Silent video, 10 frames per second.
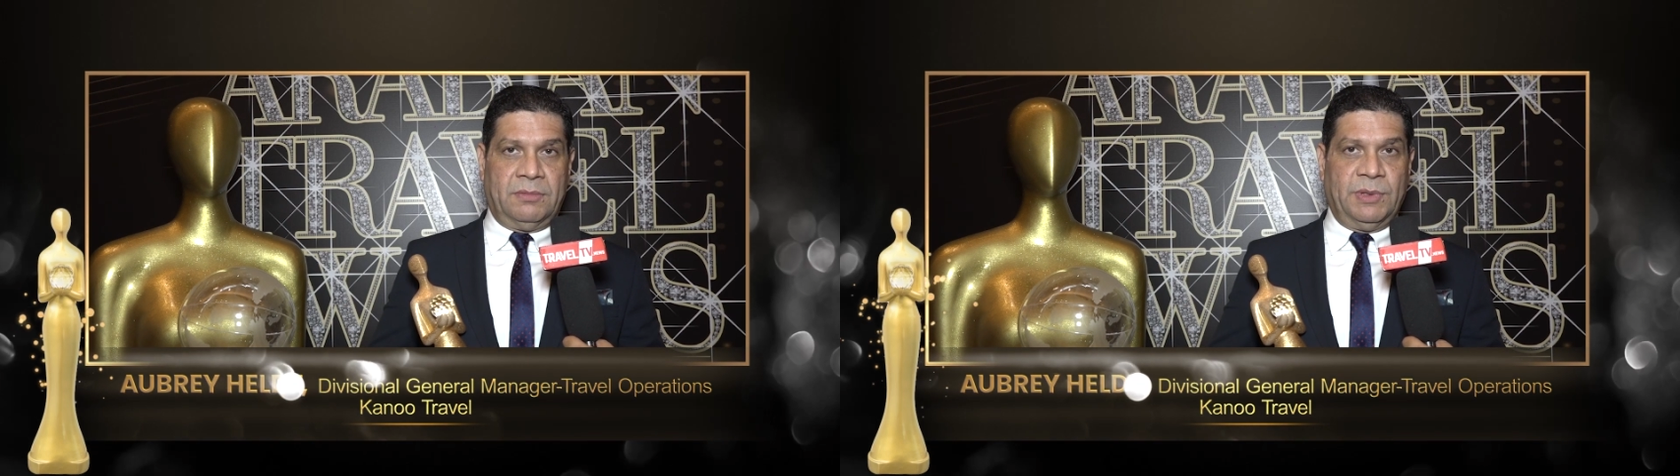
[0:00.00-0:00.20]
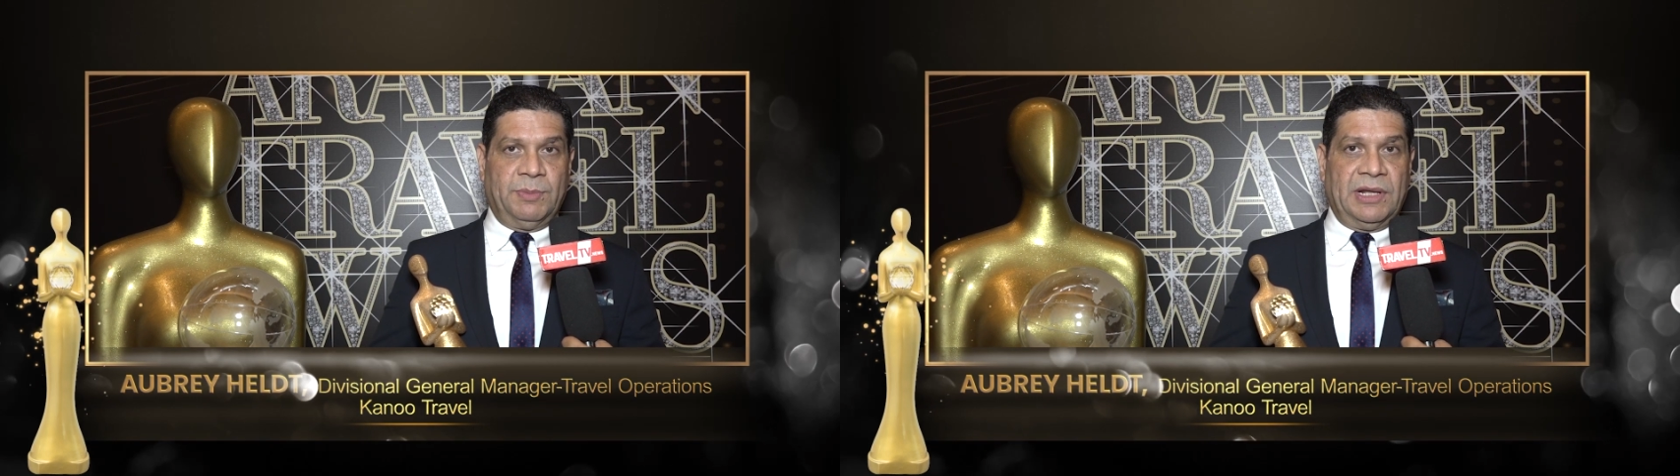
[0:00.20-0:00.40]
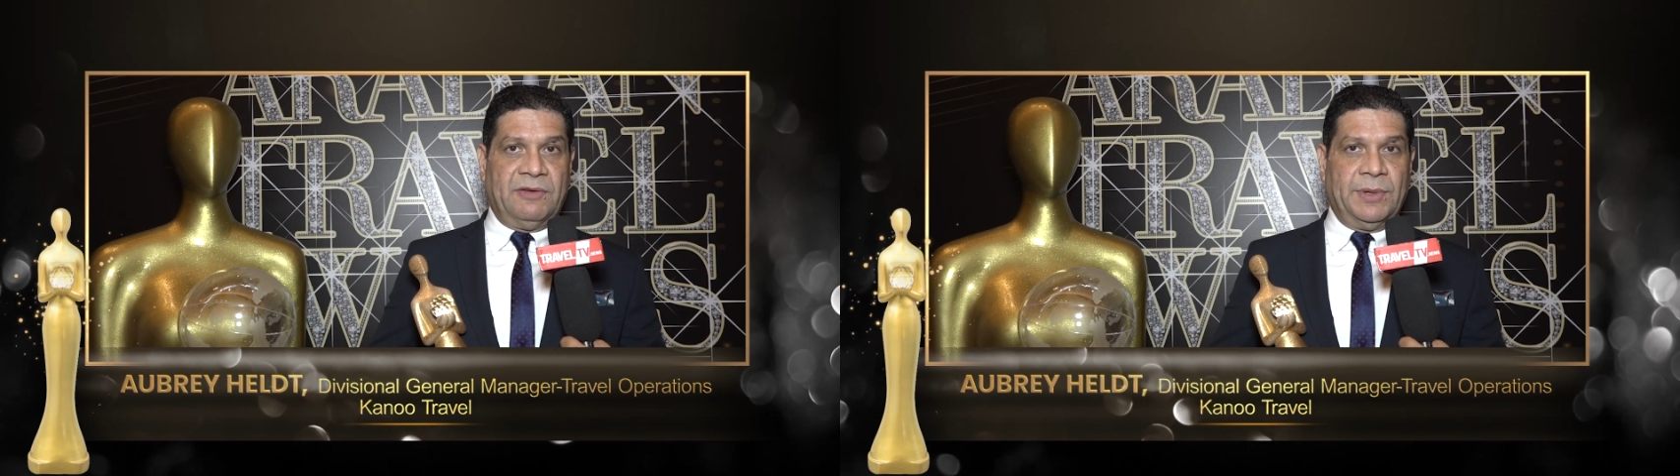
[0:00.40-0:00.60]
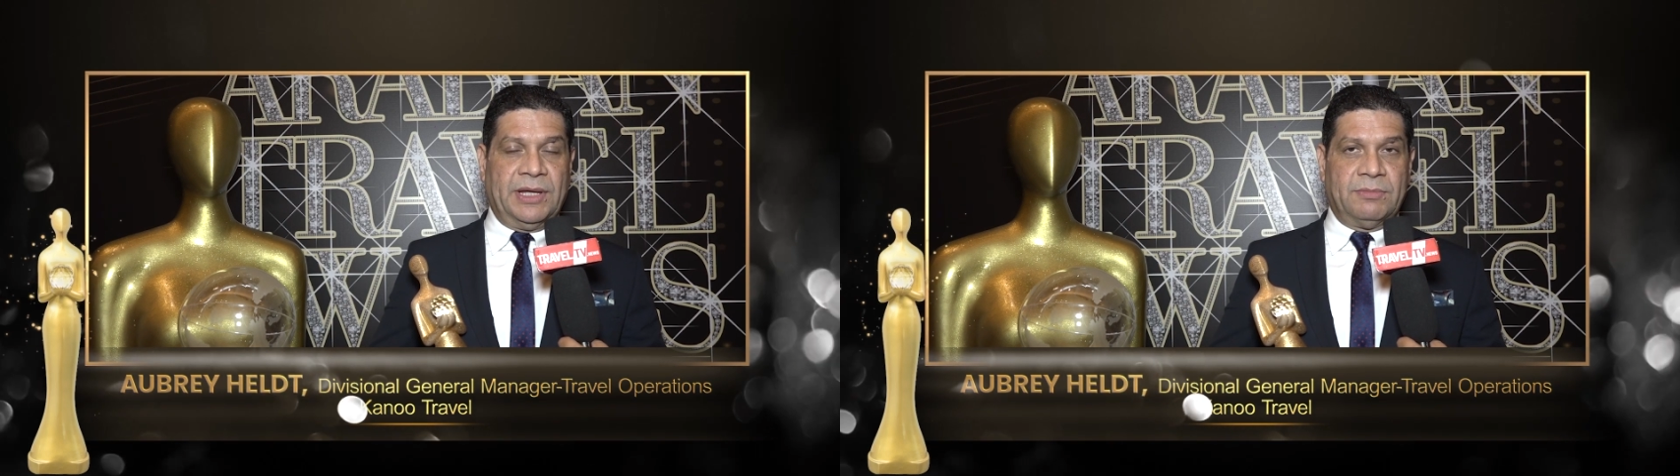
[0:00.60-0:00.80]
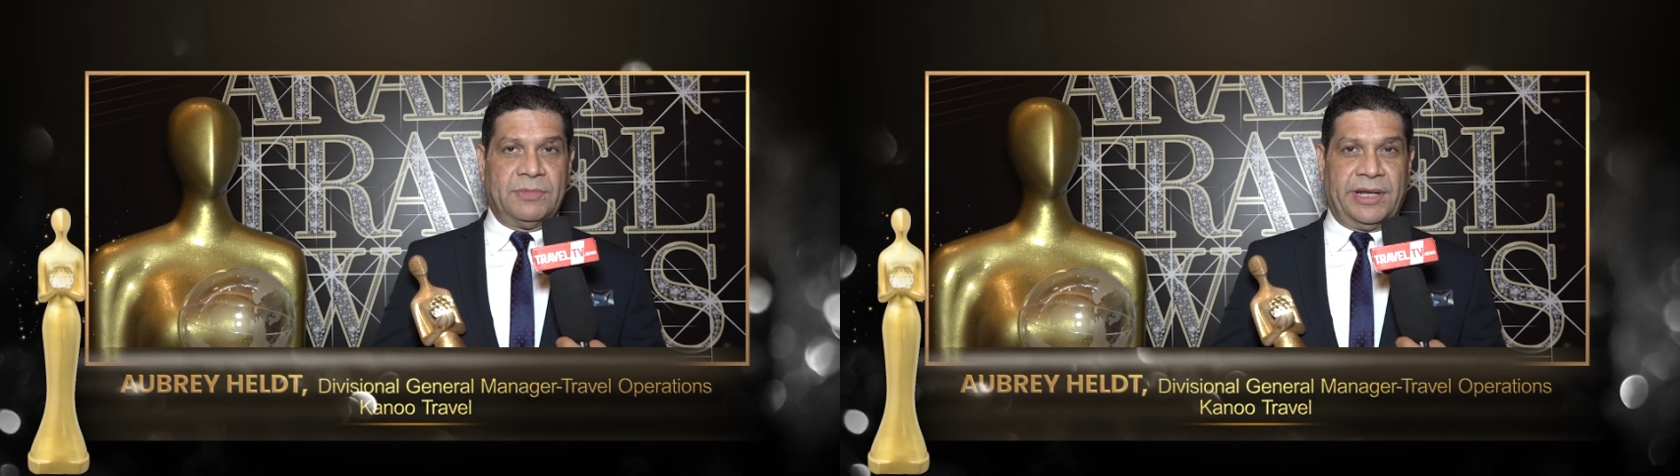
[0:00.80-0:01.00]
people have
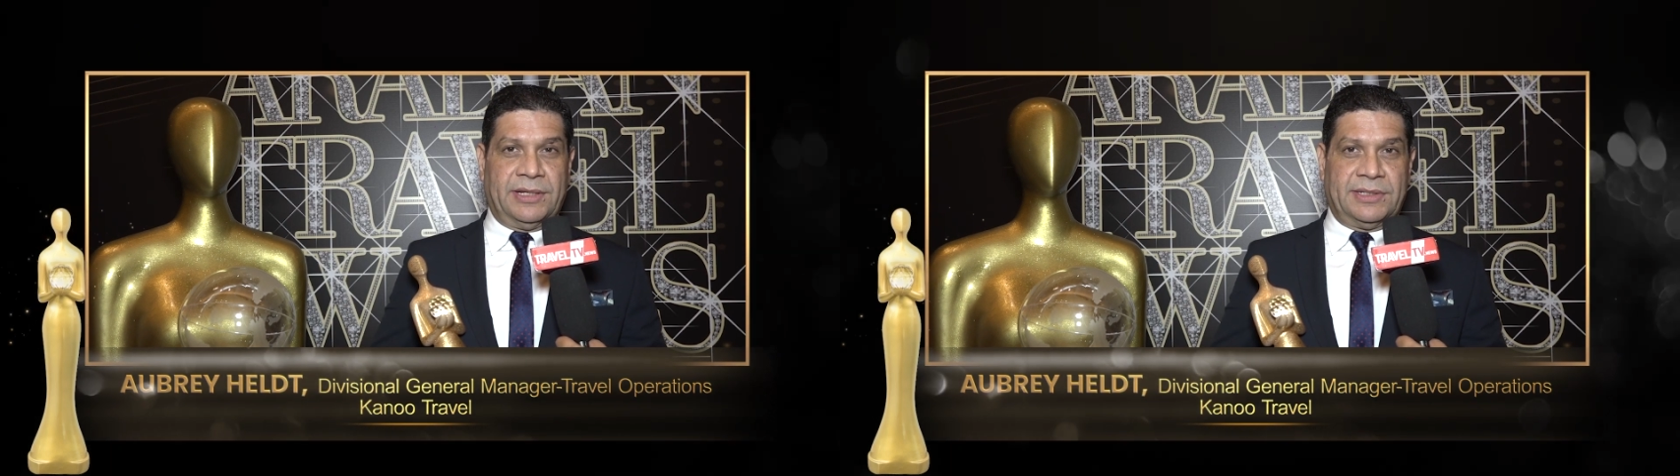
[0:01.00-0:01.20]
become tech